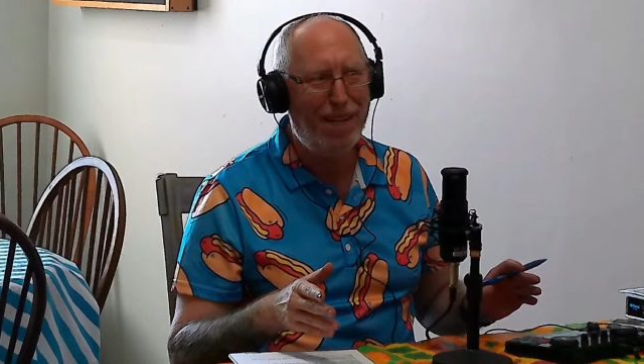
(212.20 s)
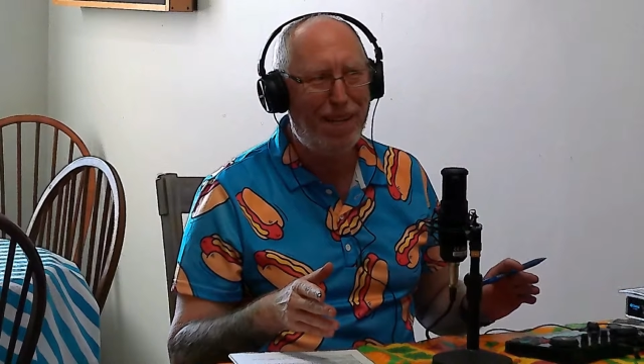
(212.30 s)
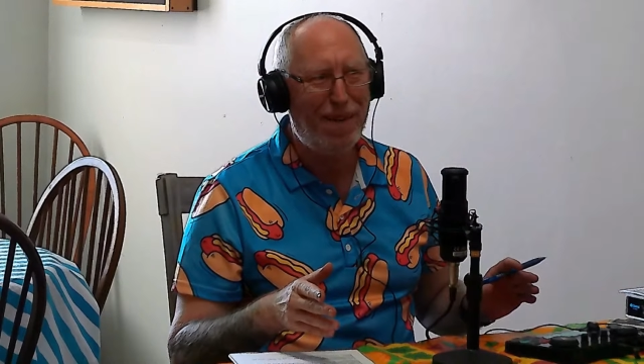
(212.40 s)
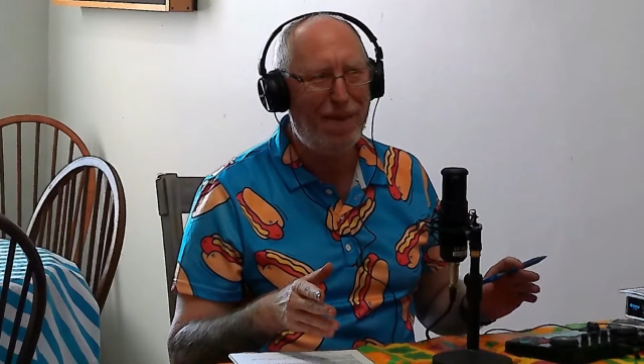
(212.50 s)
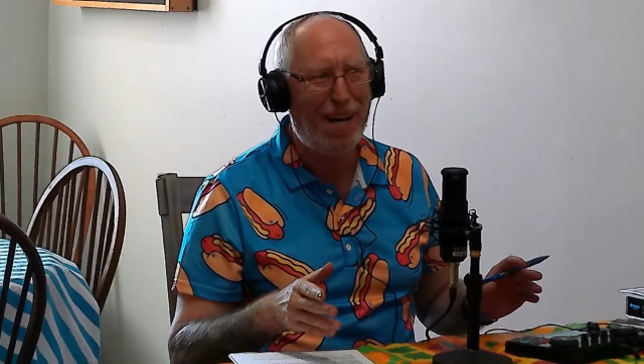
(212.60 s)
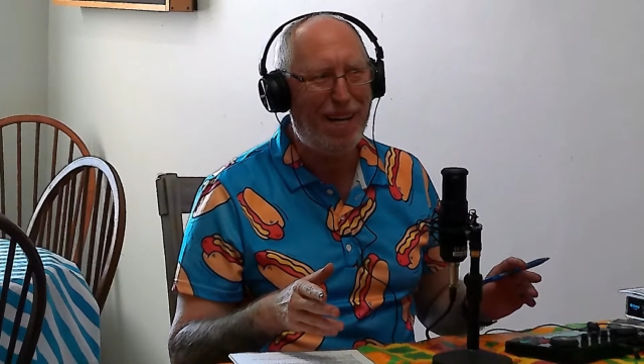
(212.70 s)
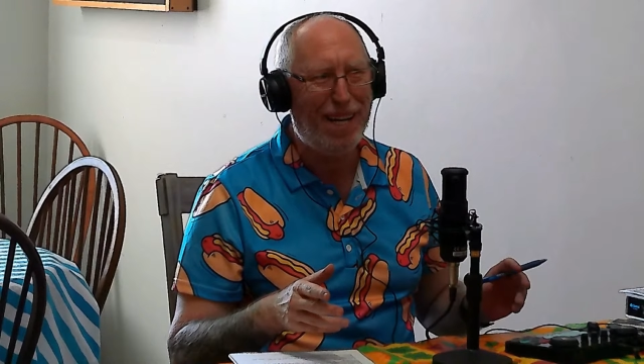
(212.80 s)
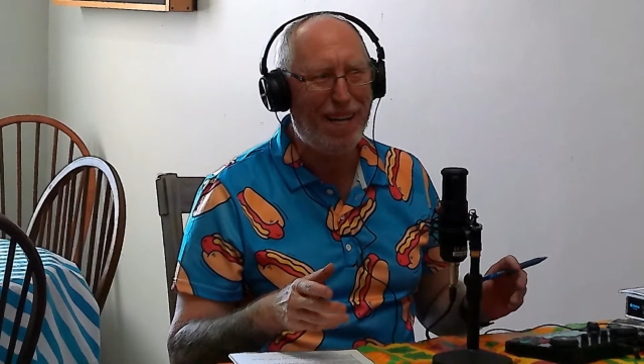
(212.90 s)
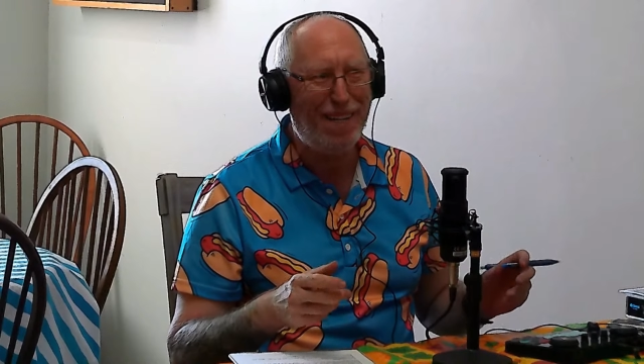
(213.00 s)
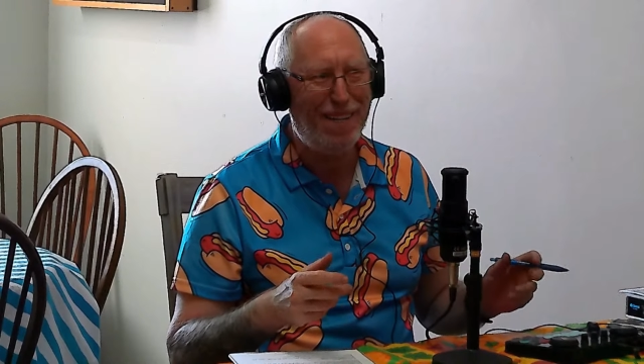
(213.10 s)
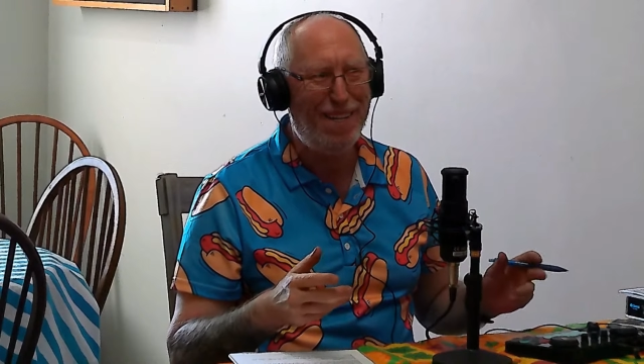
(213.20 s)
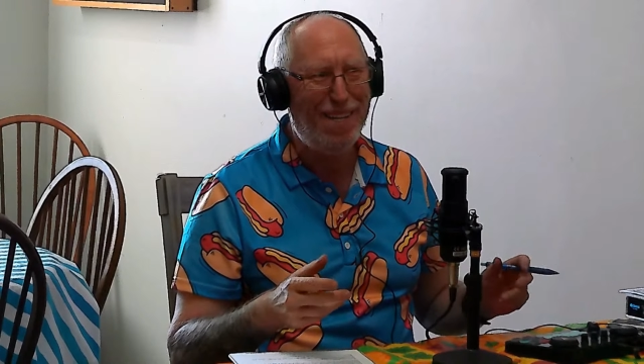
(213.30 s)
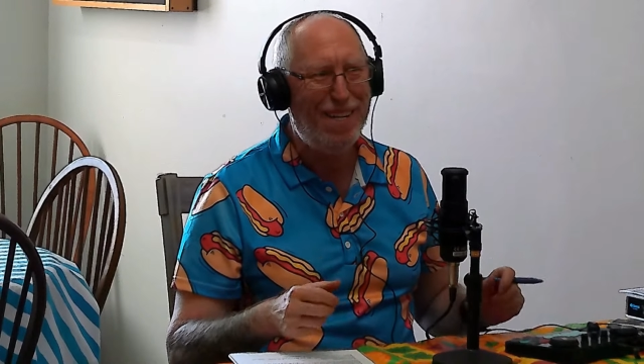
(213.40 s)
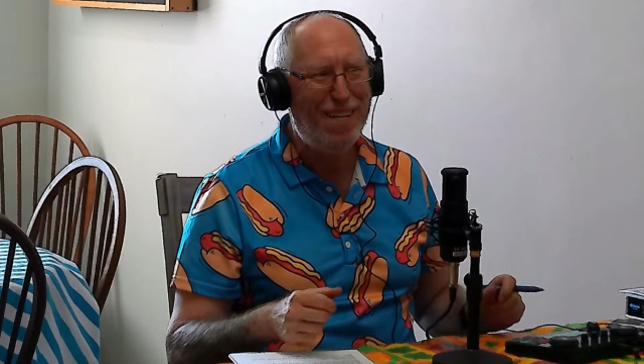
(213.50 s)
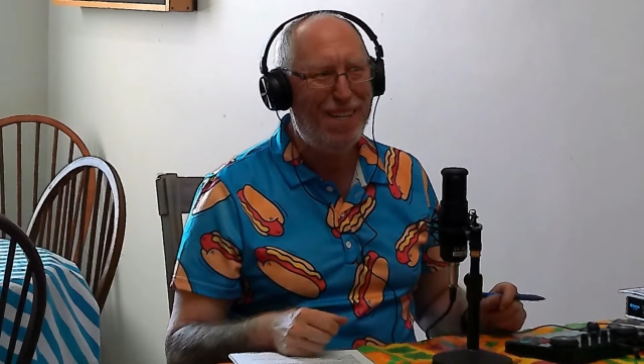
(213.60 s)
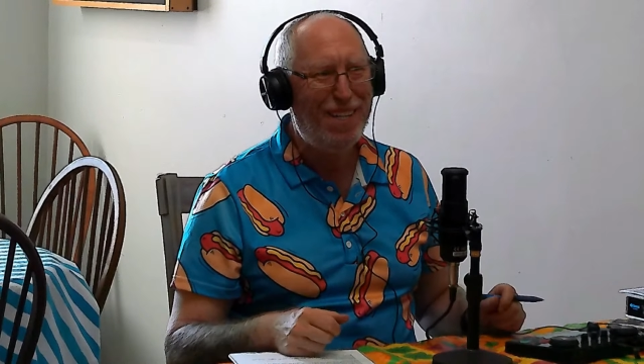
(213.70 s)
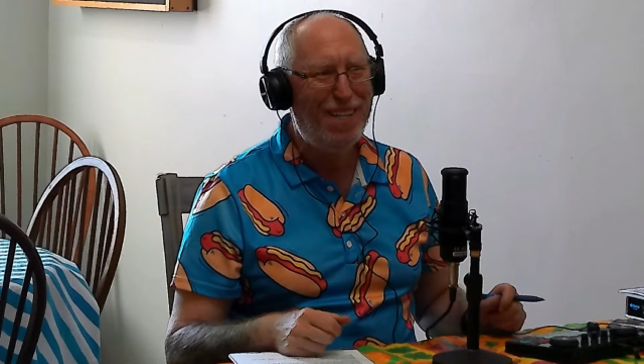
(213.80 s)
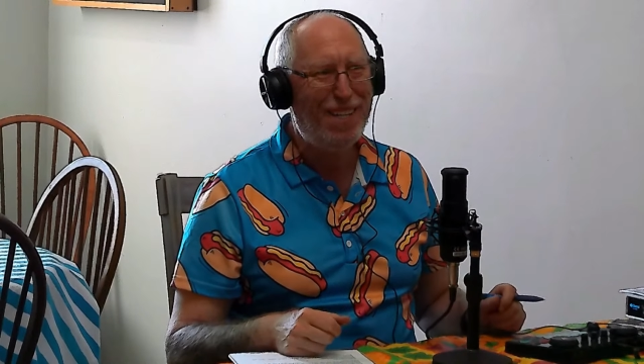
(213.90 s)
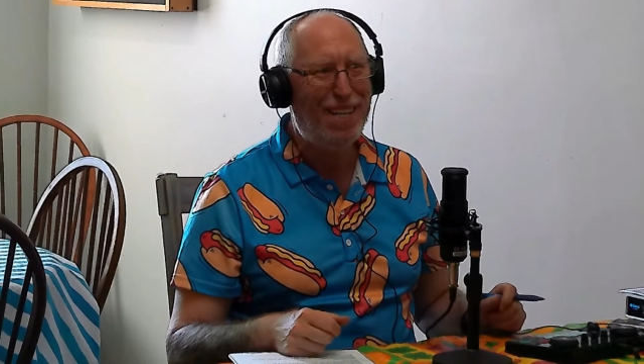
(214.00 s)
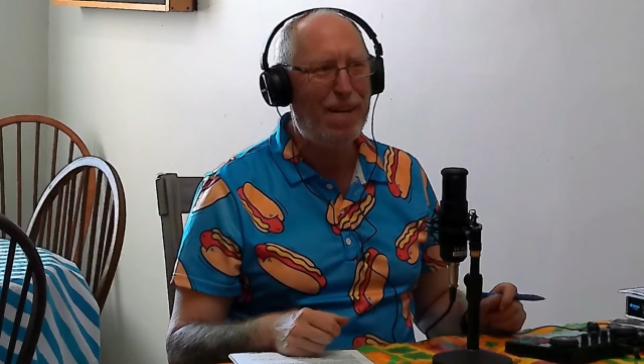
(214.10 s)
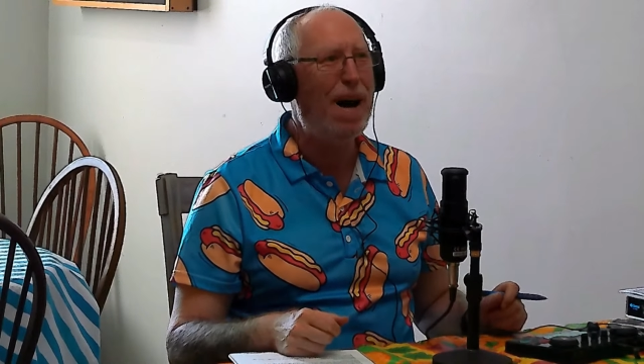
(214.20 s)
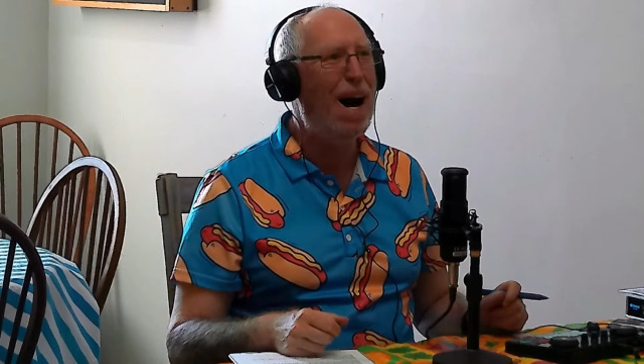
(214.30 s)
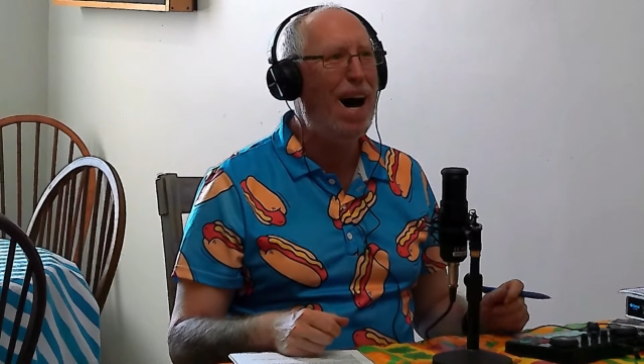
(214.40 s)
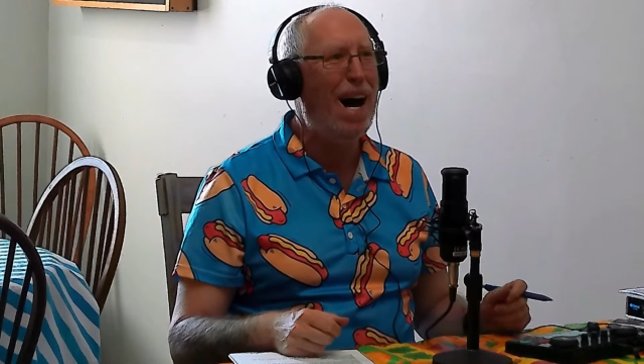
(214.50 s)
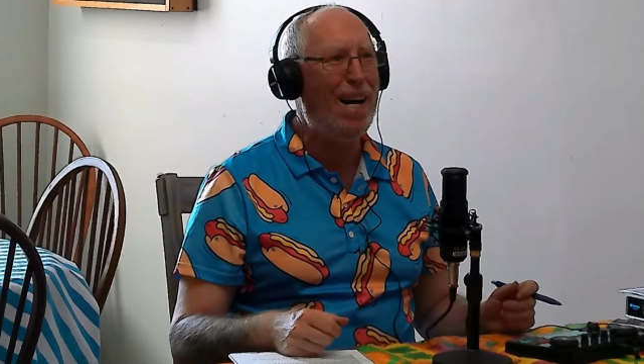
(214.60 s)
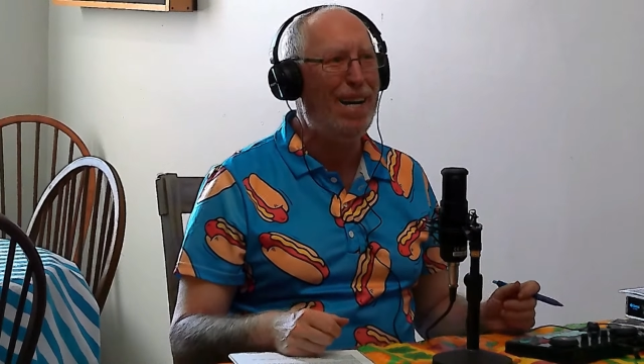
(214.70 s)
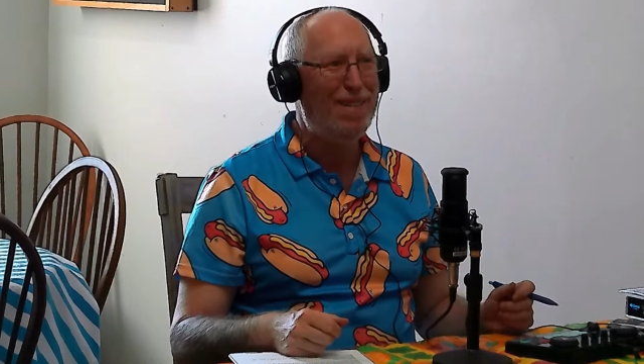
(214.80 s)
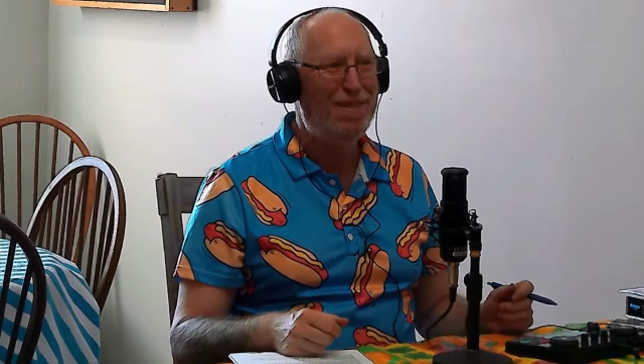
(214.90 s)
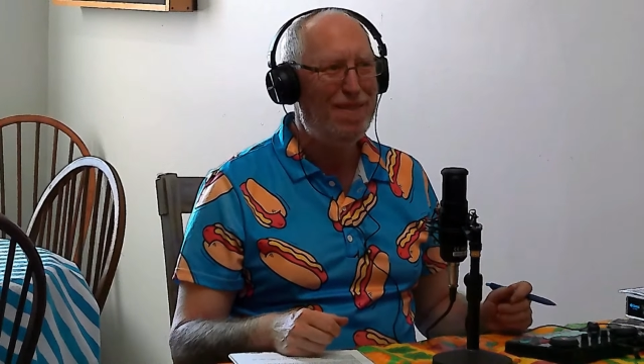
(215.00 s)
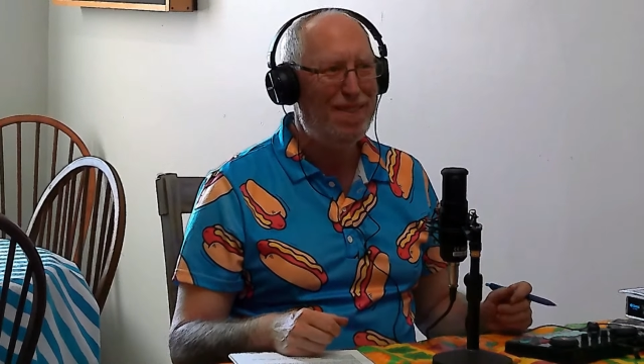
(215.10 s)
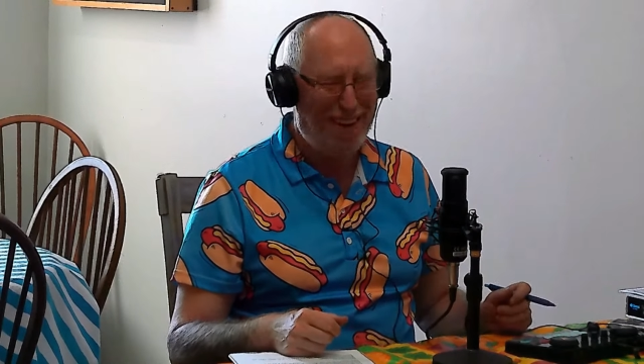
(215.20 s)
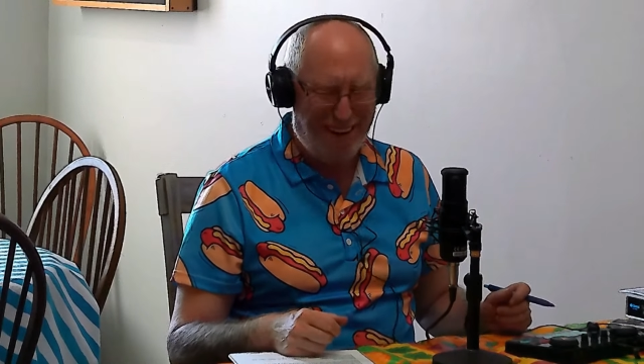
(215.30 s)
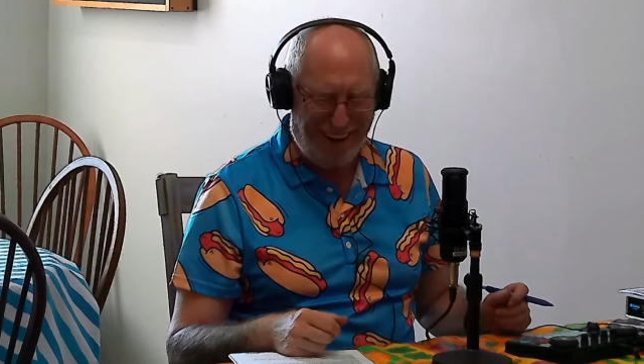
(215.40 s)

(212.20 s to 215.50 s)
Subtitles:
No, I was pretty good.